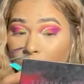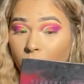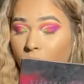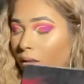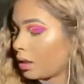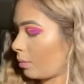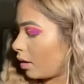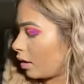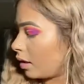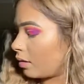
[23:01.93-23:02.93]
Go get the
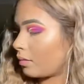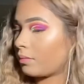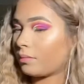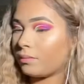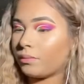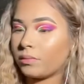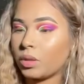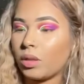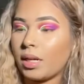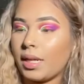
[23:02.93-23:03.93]
ball then.
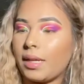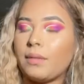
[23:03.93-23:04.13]
Córrele.